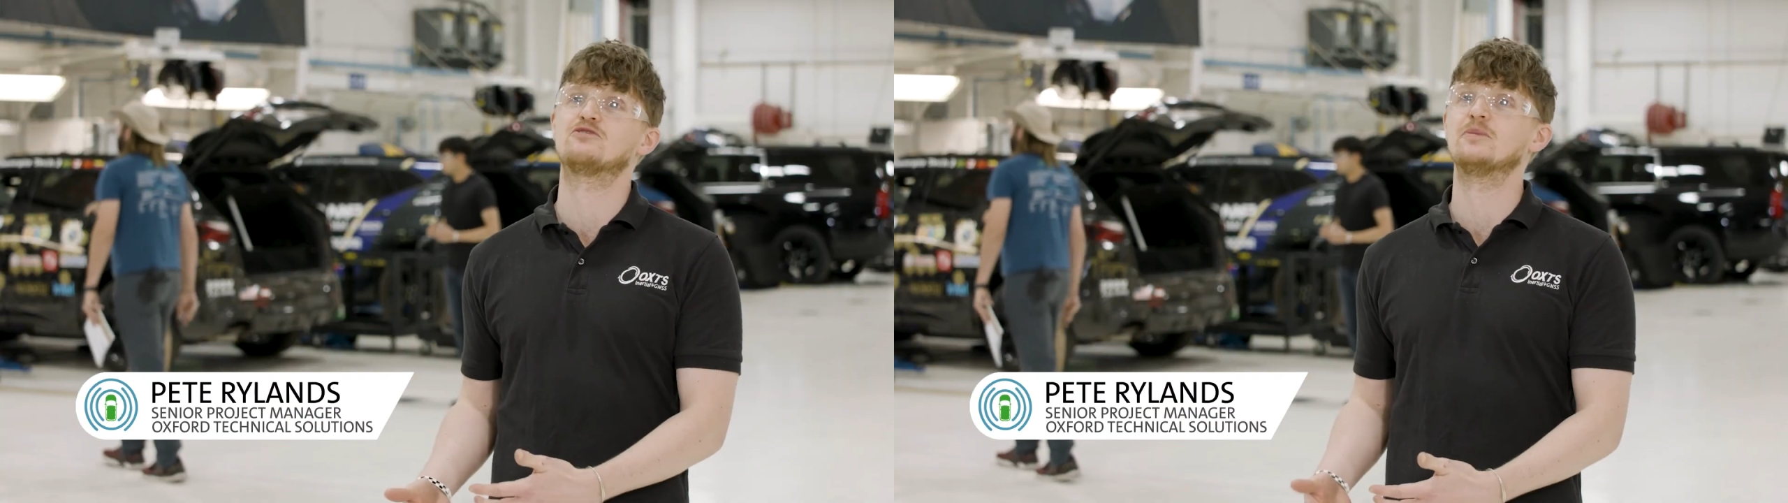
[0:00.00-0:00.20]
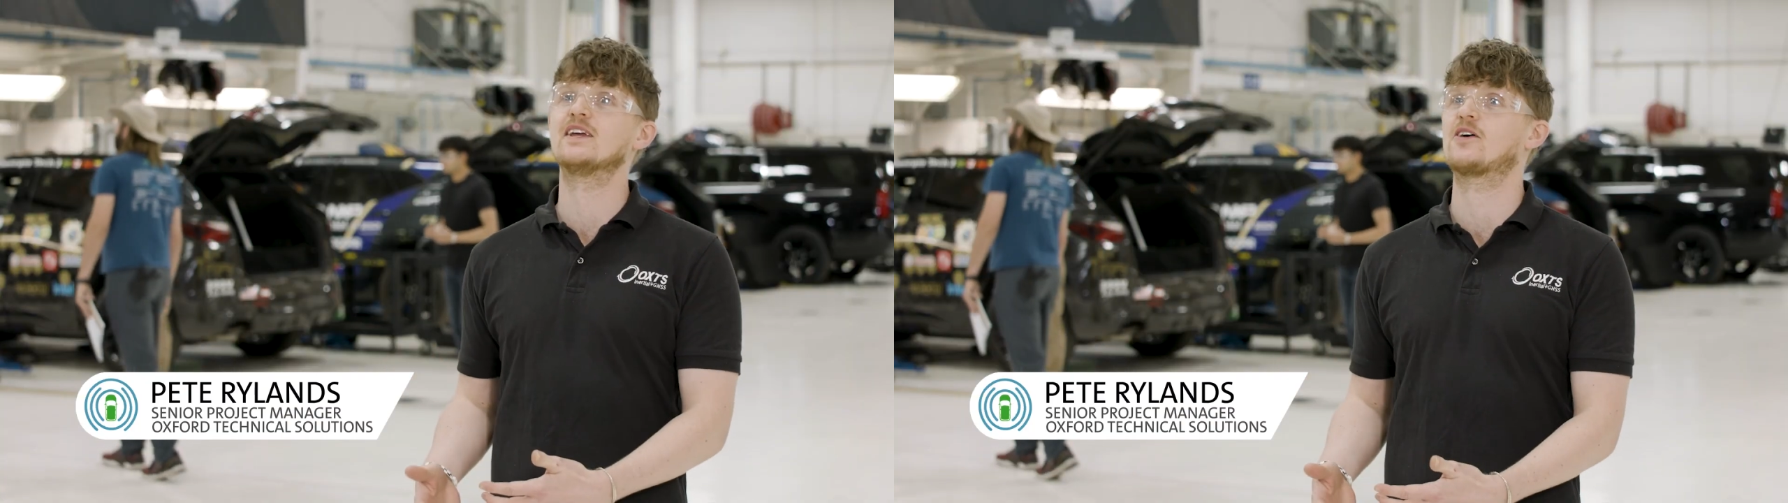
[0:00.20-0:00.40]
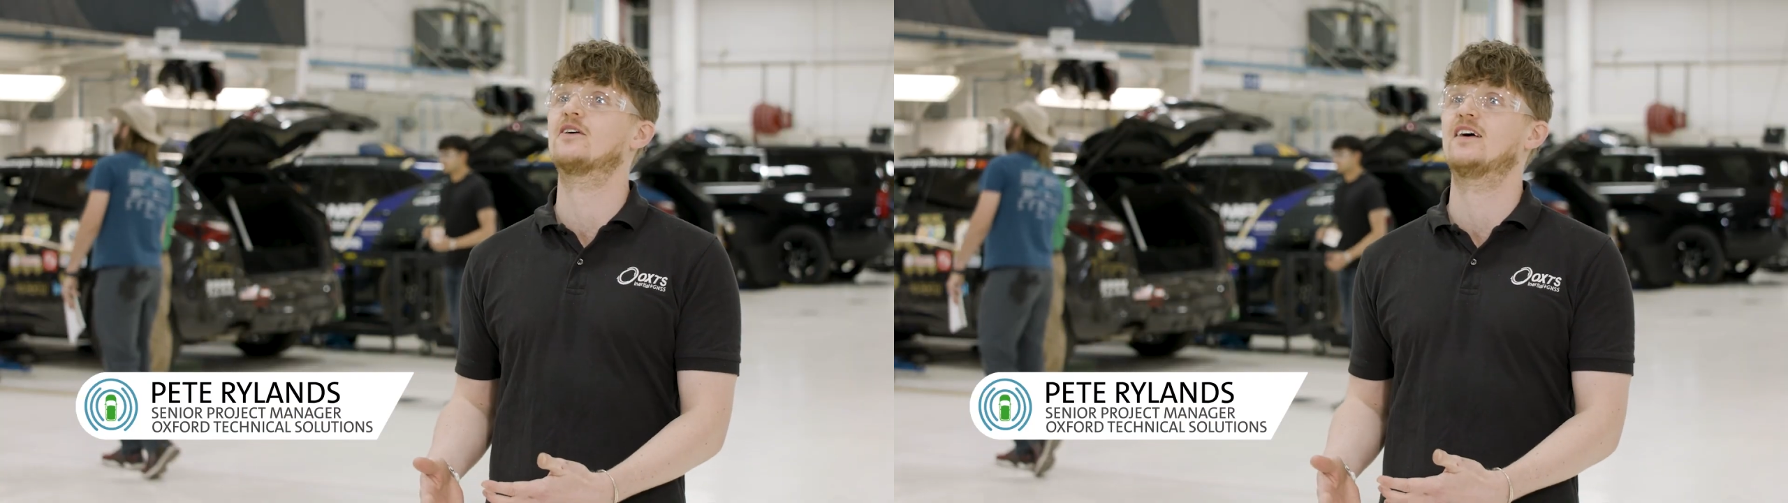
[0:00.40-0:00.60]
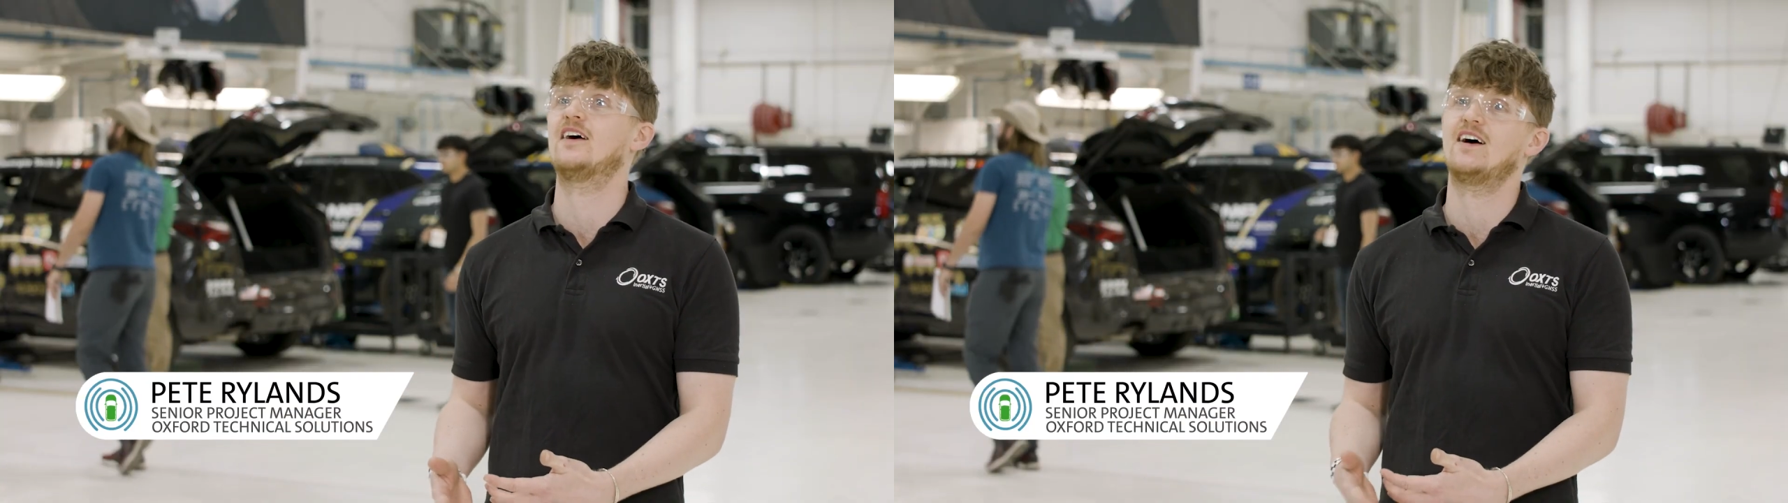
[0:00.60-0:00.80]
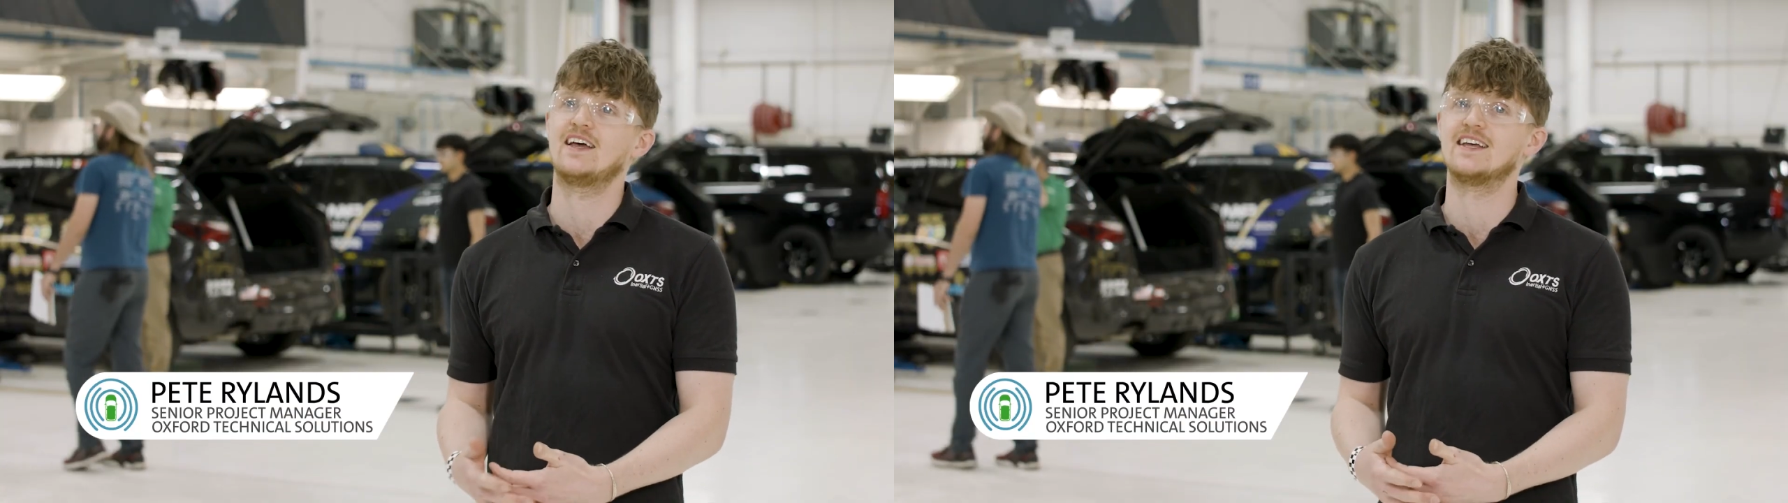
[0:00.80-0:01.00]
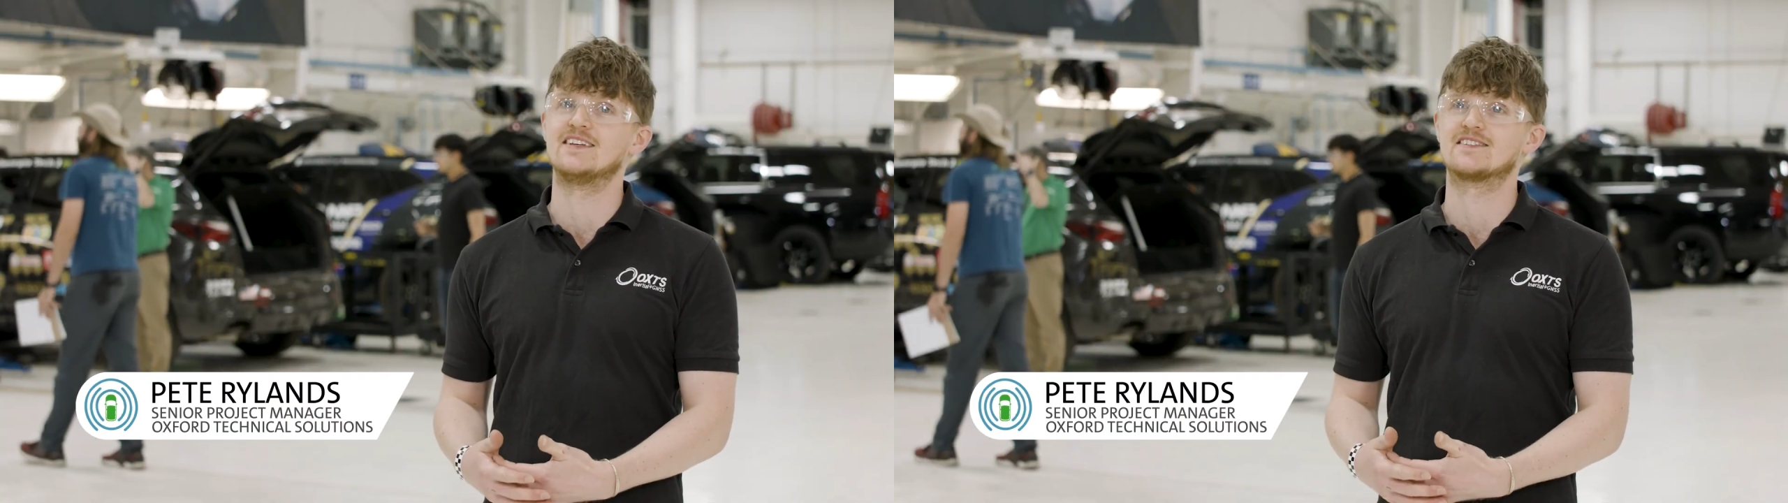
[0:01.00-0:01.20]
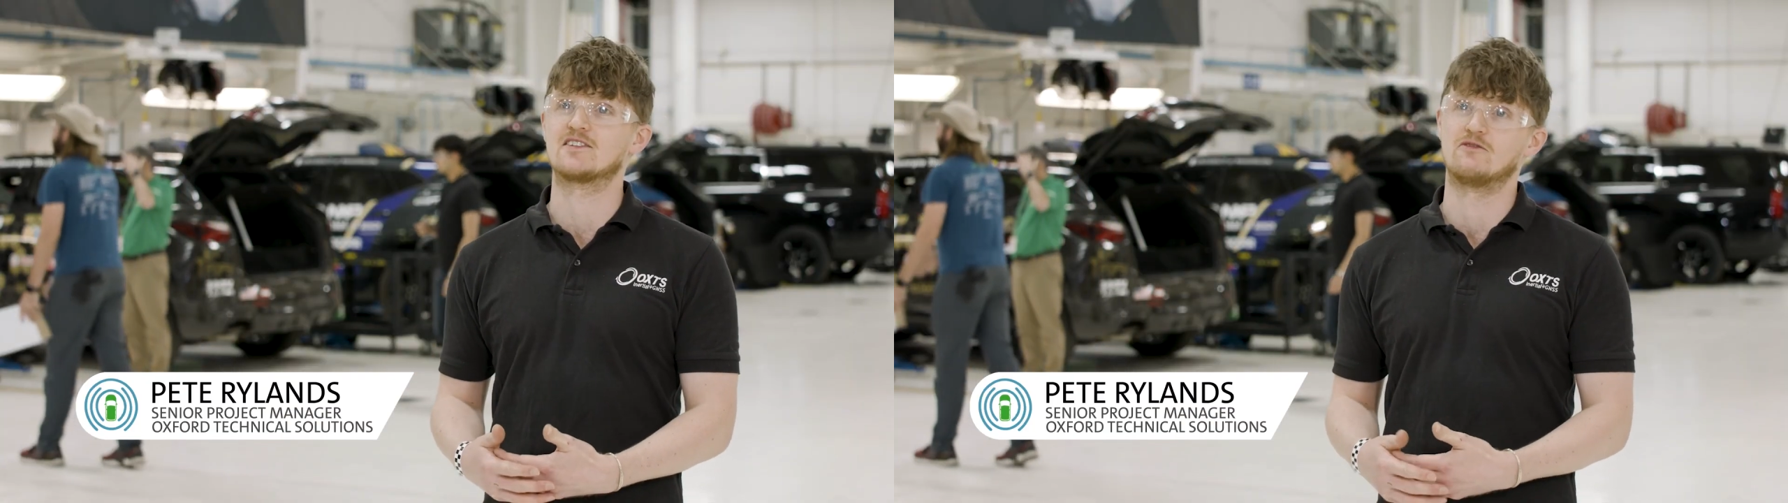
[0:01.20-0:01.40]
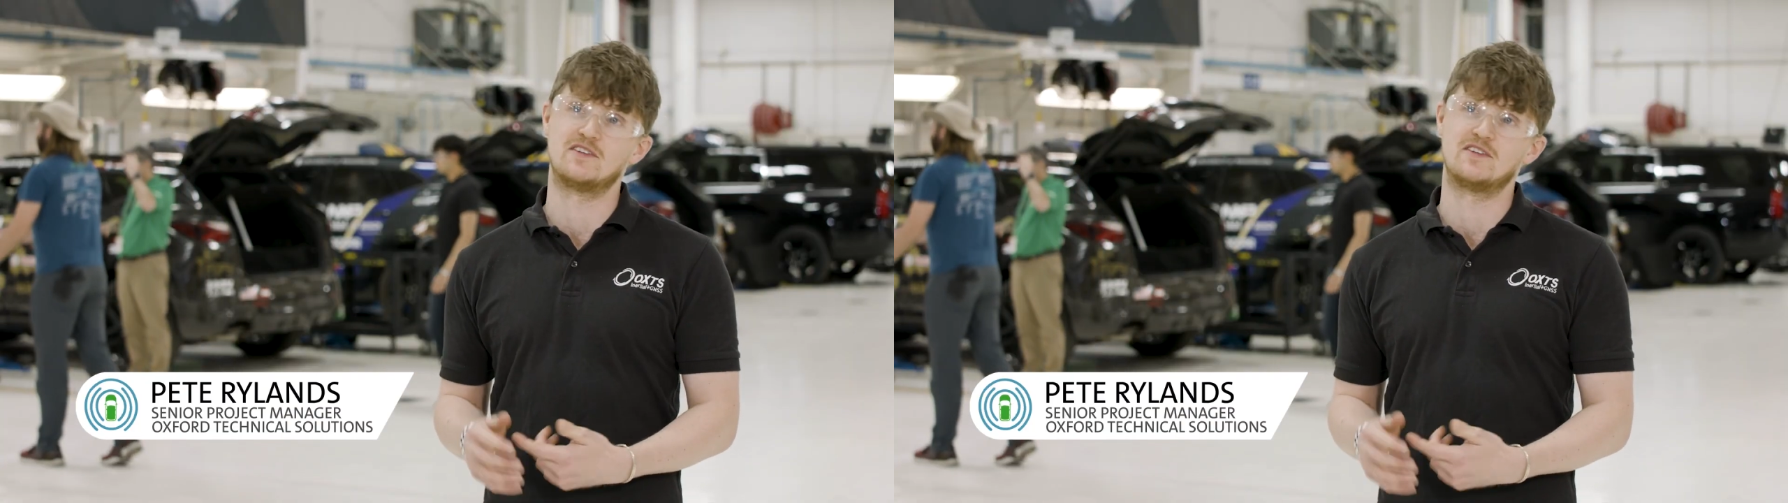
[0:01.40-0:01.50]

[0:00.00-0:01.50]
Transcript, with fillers: from EcoCar is